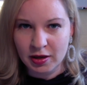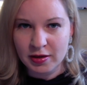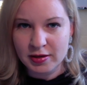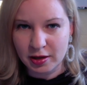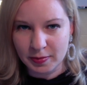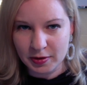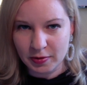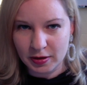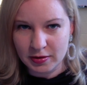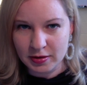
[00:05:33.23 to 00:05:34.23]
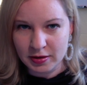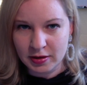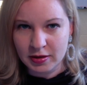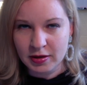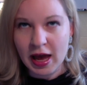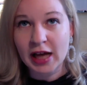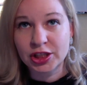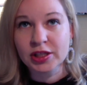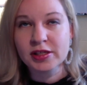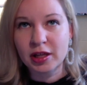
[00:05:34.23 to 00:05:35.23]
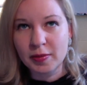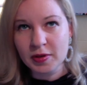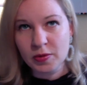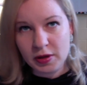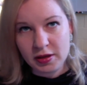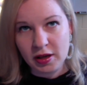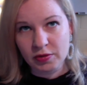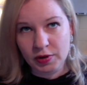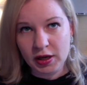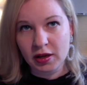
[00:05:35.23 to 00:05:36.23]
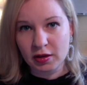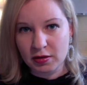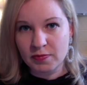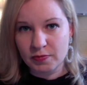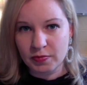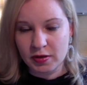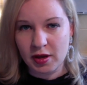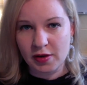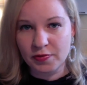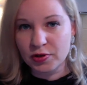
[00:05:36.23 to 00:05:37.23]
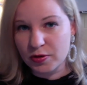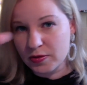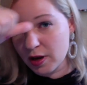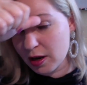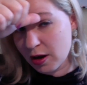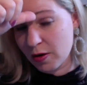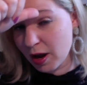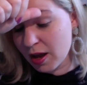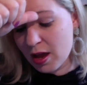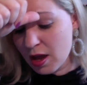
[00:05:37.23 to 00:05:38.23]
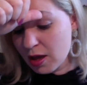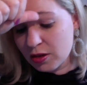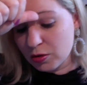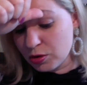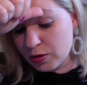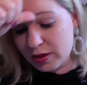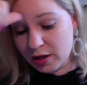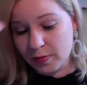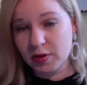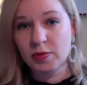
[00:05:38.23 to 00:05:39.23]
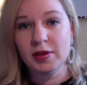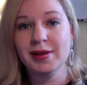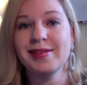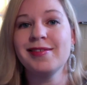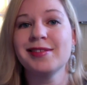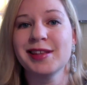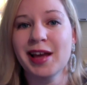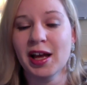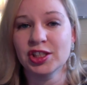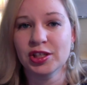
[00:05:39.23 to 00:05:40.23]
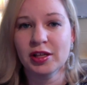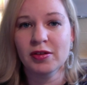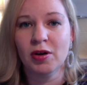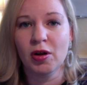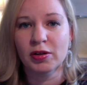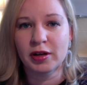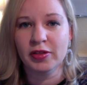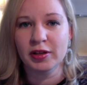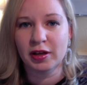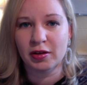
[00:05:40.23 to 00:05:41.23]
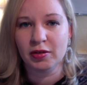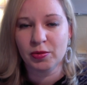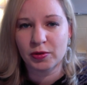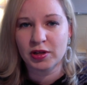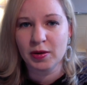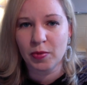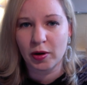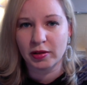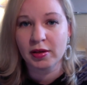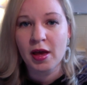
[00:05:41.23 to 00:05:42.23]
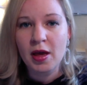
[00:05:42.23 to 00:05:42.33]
Syllabus quiz. Actually, syllabus quiz and readings assigned for Tuesday. Okay, so do the syllabus quiz. And here's the catch. It's an all or nothing deal. It's worth 10 points.